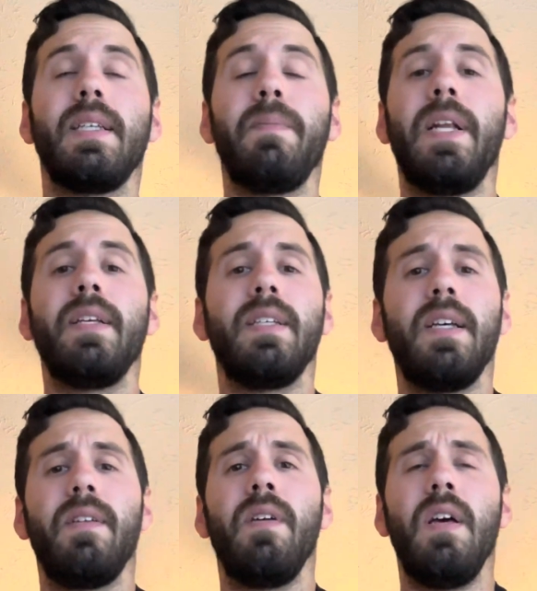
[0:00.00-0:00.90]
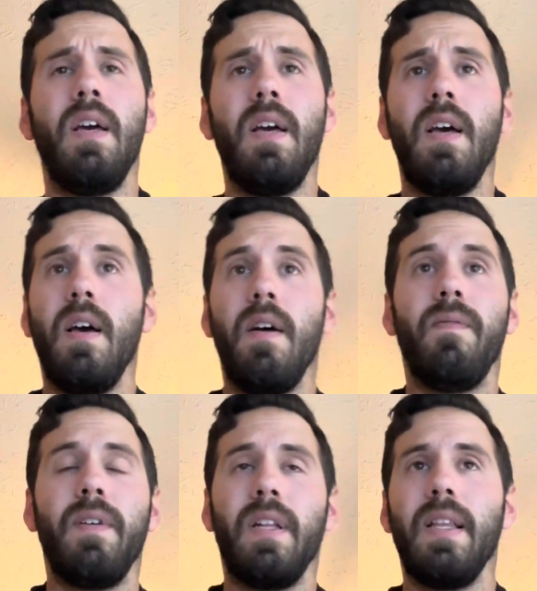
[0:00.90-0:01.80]
minutes in,
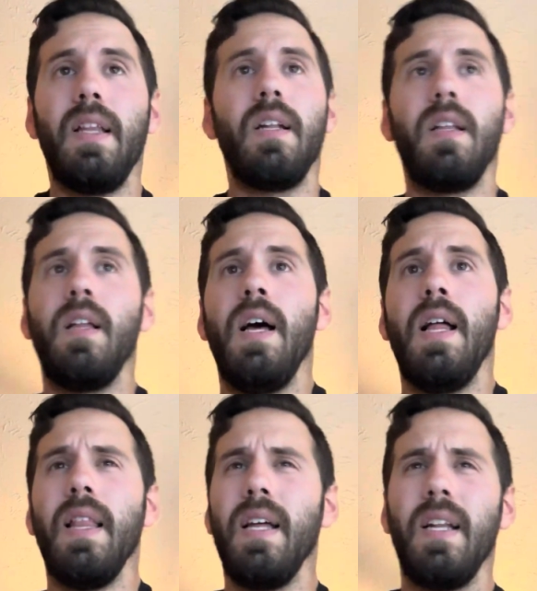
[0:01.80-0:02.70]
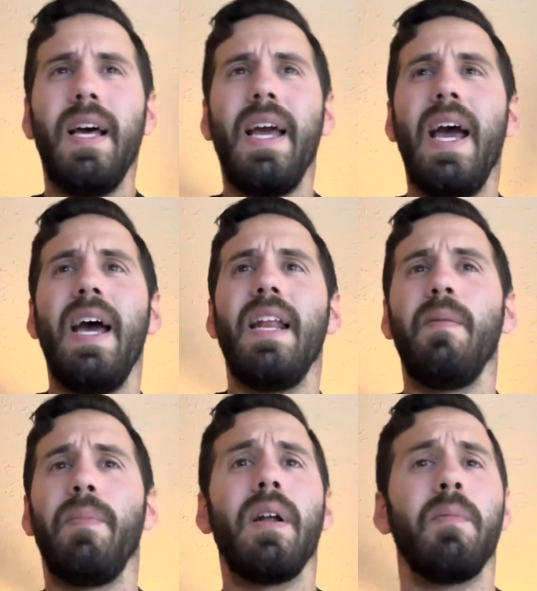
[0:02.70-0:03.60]
feeling a little
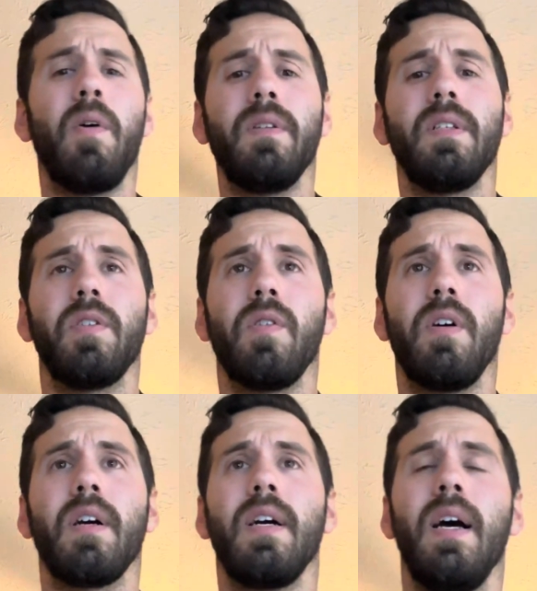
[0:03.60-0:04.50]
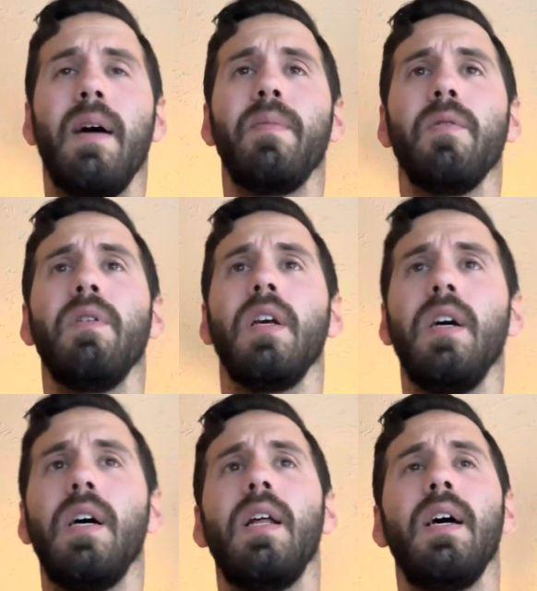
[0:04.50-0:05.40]
lightheaded, but I'm holding strong. I'm doing
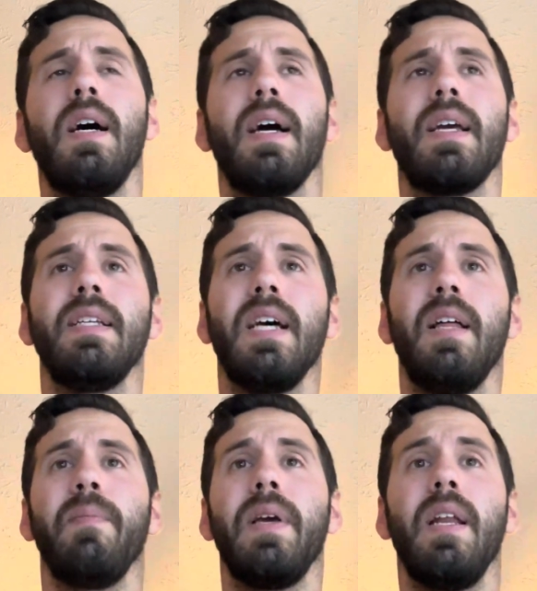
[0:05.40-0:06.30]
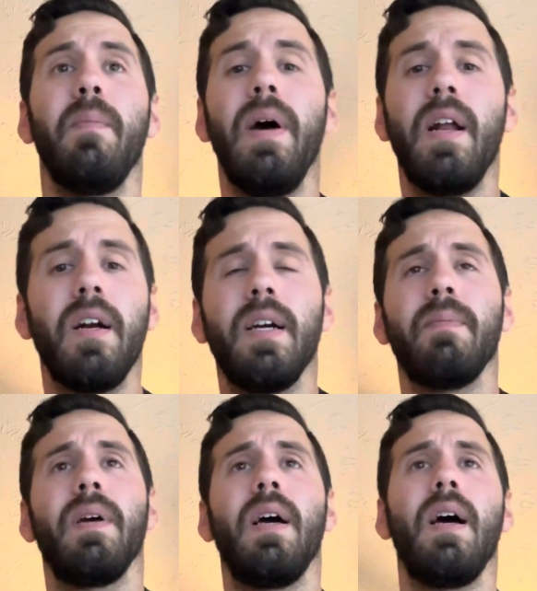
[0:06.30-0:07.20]
good. I can tell I'm getting better,
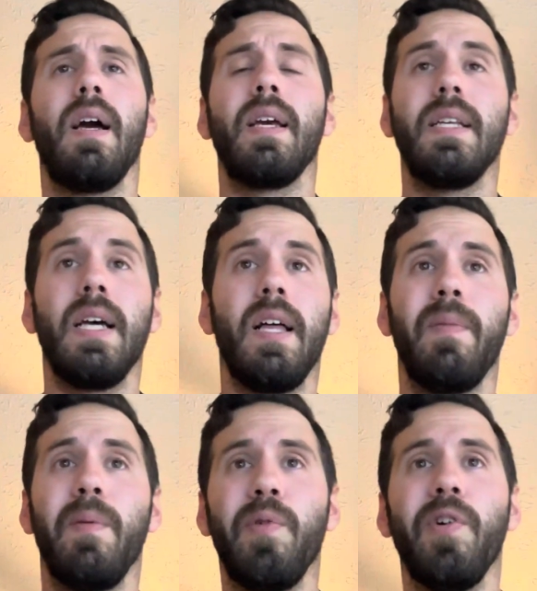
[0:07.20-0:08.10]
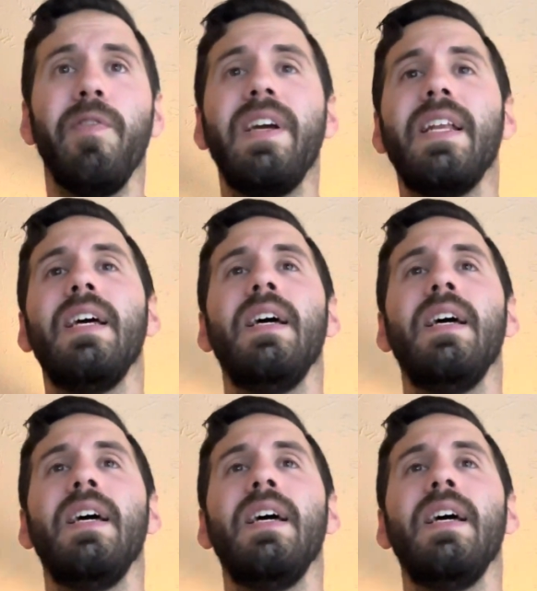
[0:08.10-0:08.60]
and I can tell I'm improving.